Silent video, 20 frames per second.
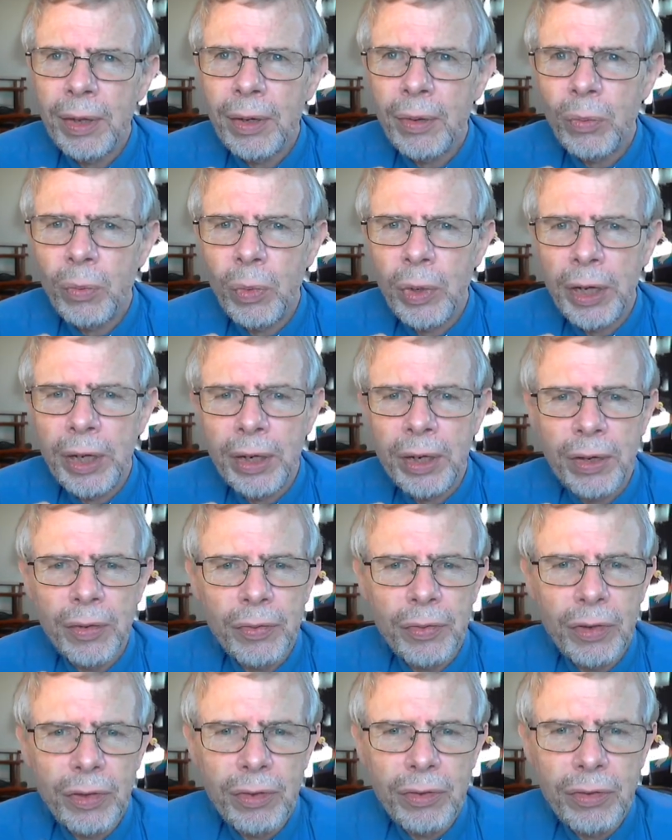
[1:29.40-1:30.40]
when
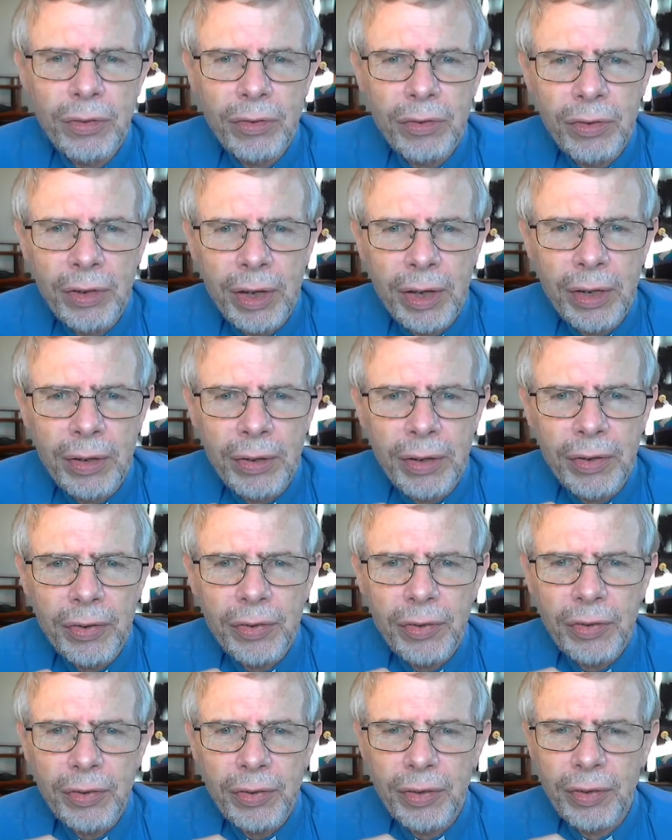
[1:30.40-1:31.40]
after
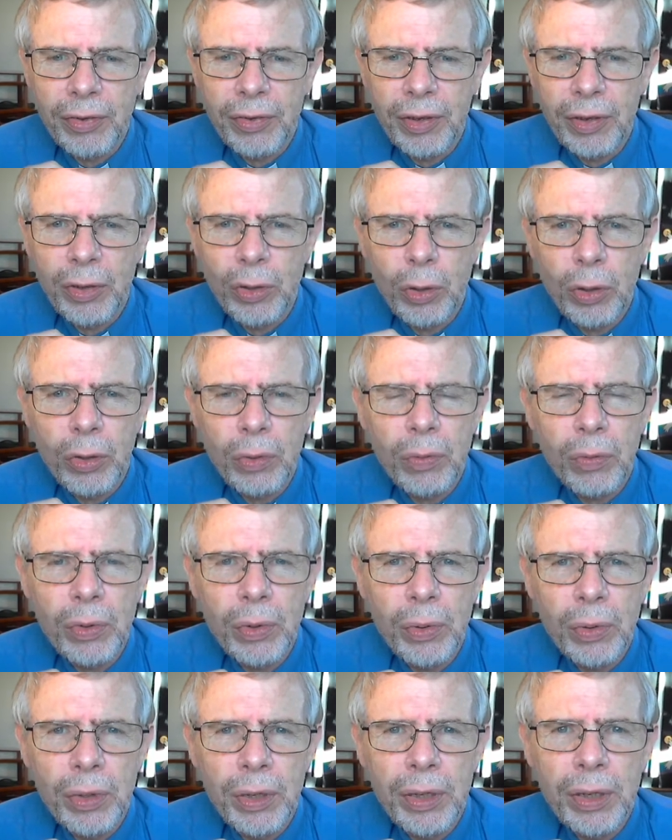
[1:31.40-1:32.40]
Jairus, the synagogue
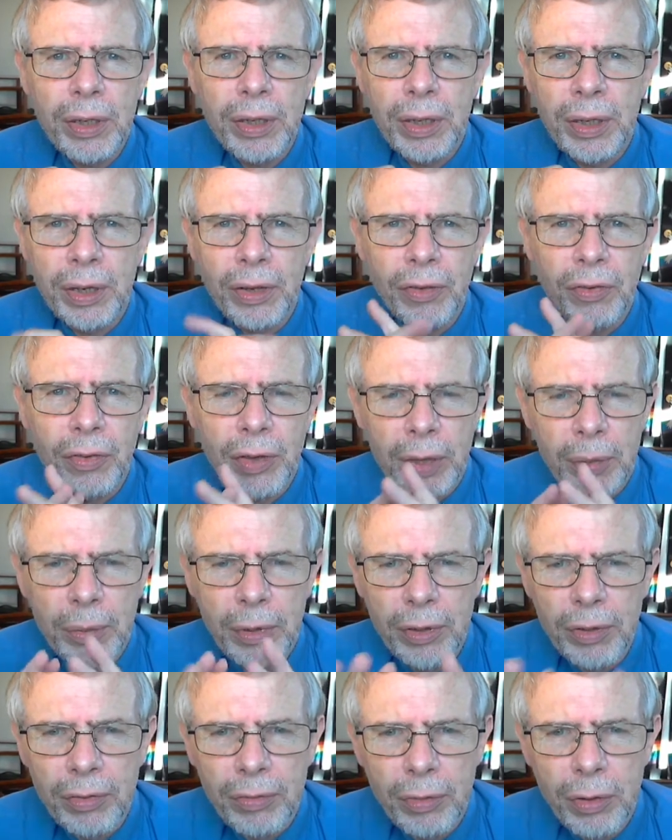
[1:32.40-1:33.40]
ruler, and his family
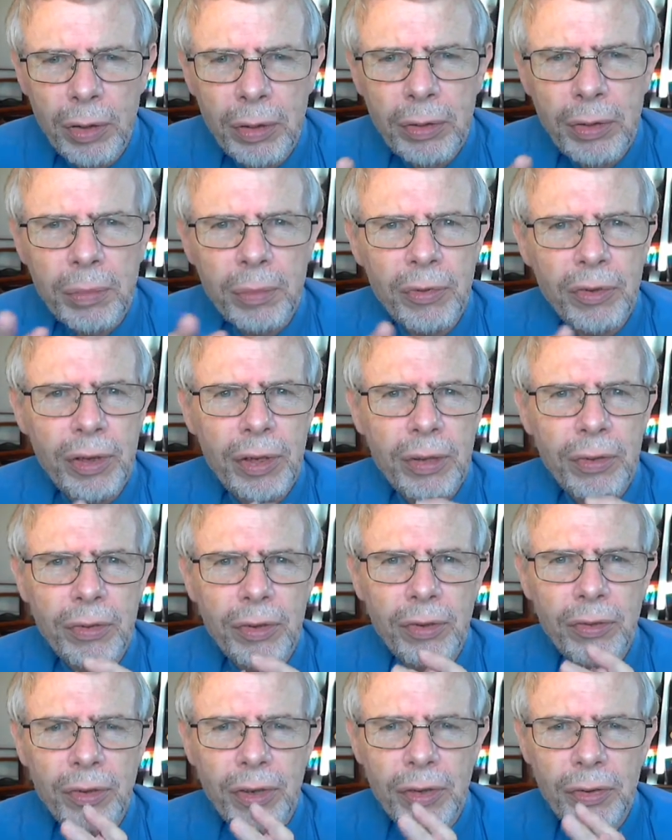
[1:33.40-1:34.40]
had thrown themselves
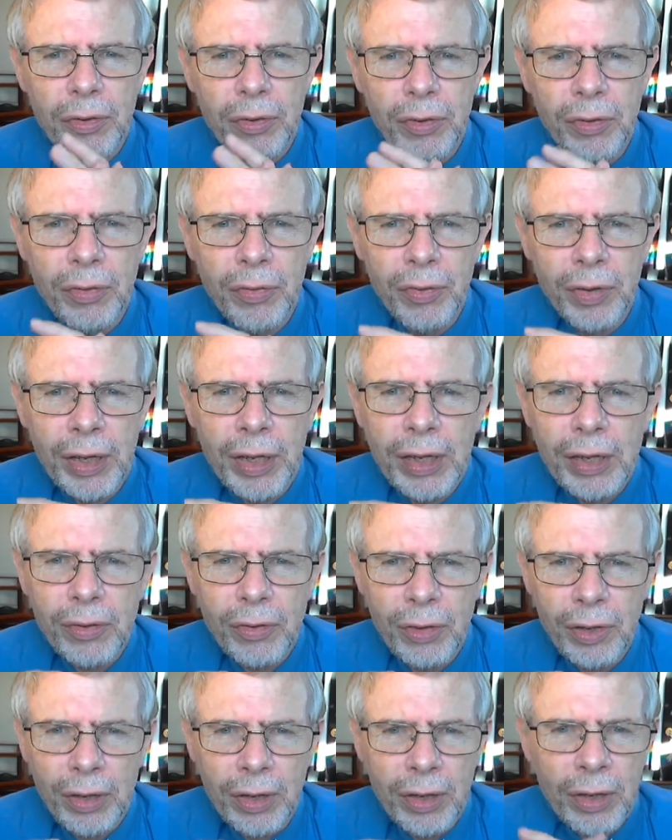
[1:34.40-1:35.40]
at Jesus' feet,
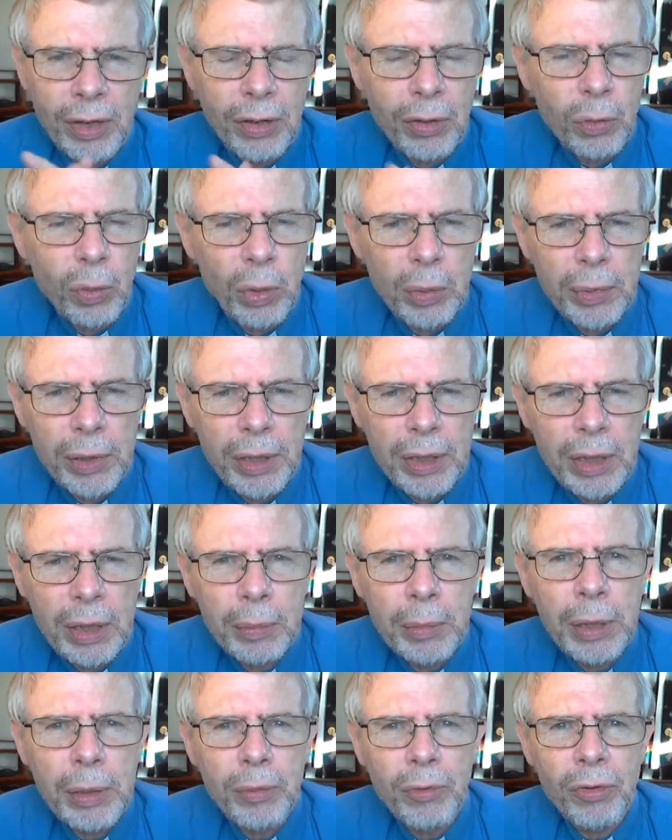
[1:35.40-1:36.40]
and another woman had come
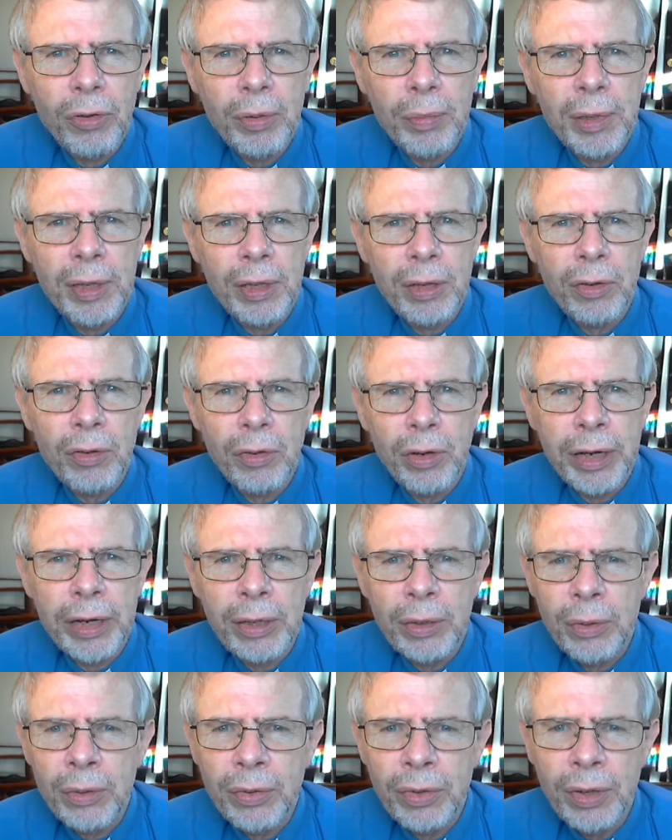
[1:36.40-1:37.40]
up to him in the
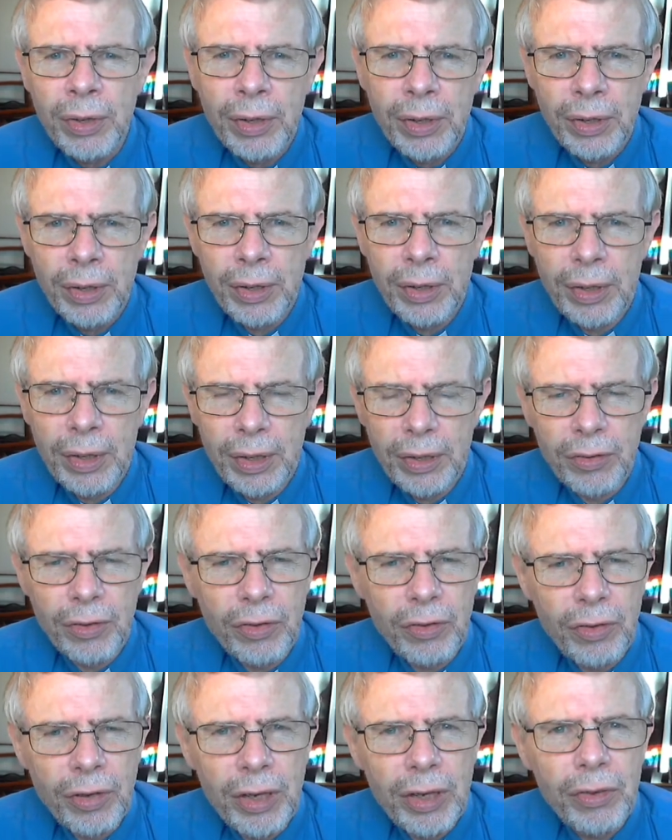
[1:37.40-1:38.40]
crowd to
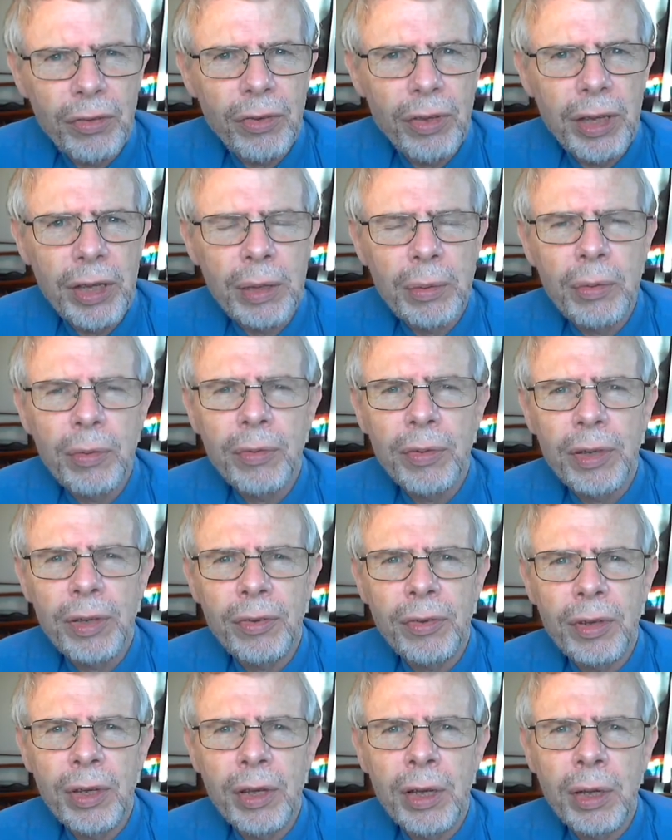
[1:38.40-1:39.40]
touch the hem of his
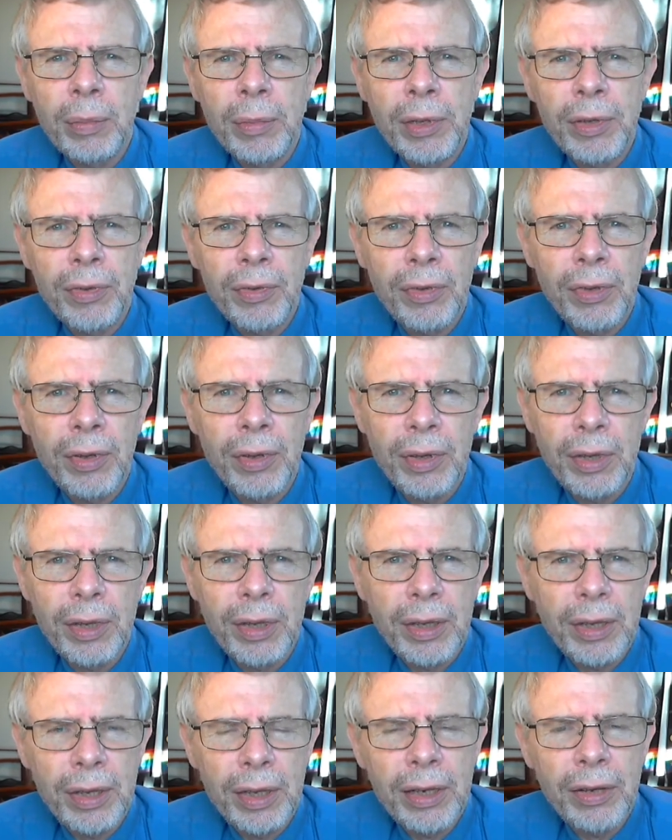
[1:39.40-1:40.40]
garment,
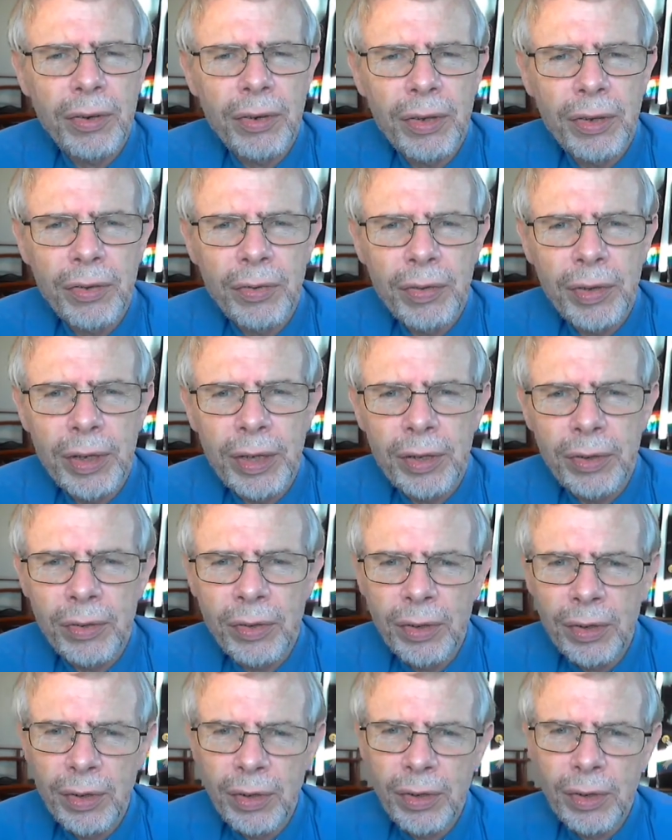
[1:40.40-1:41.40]
there at his feet.
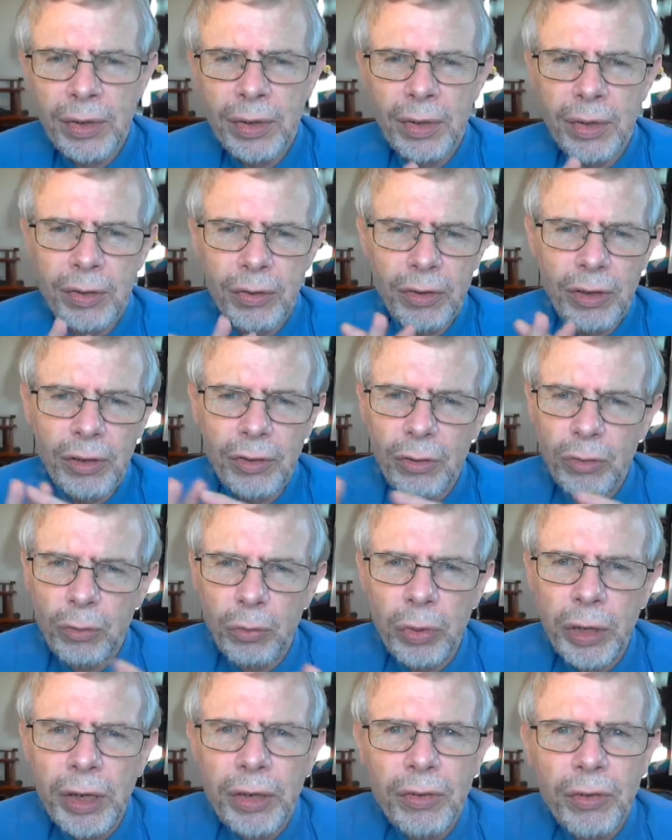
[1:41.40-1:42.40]
Jesus
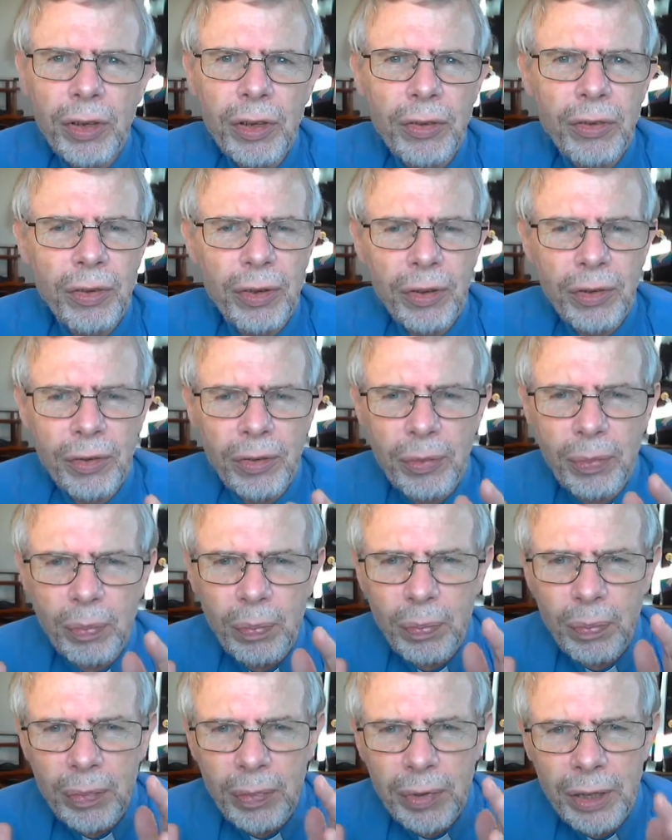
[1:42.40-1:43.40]
reaches this
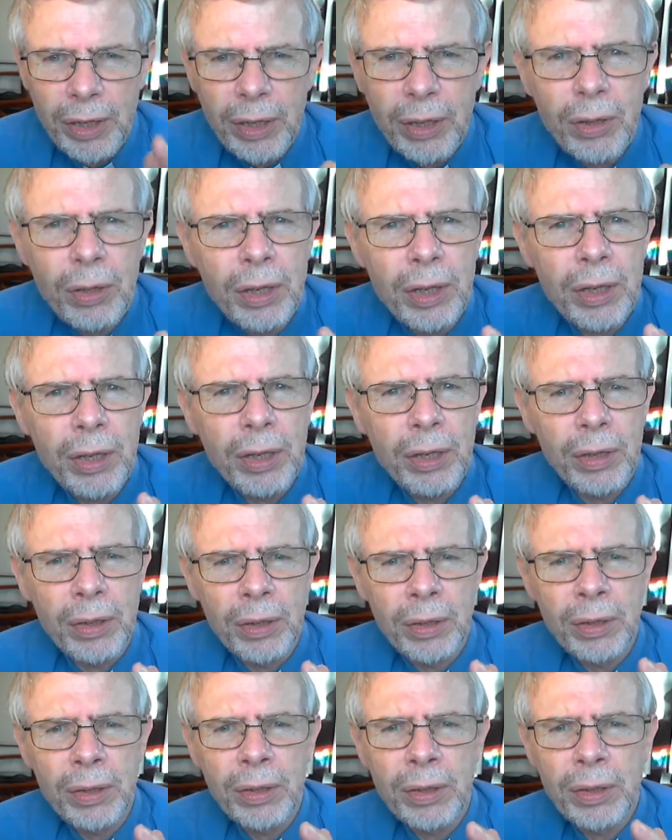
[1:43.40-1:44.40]
little
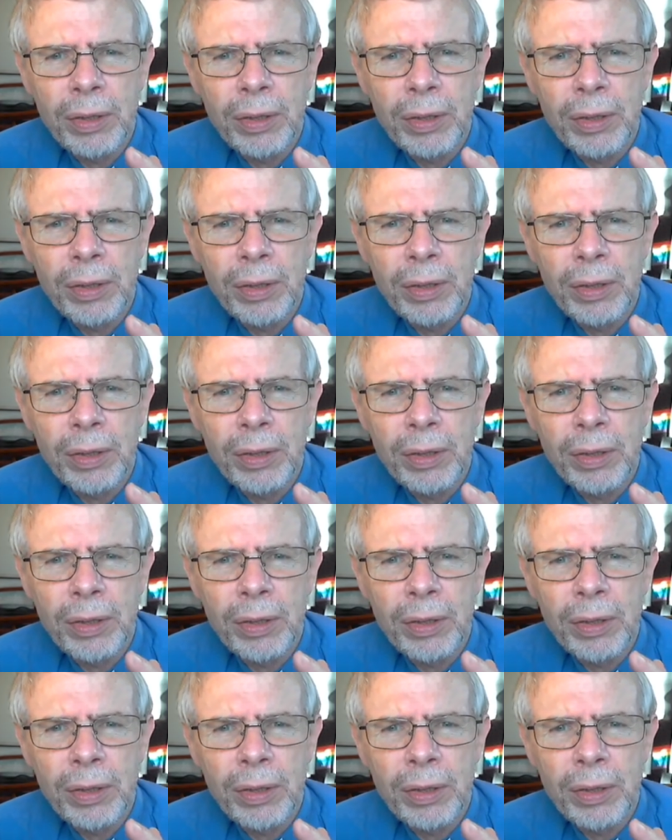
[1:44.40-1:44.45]
girl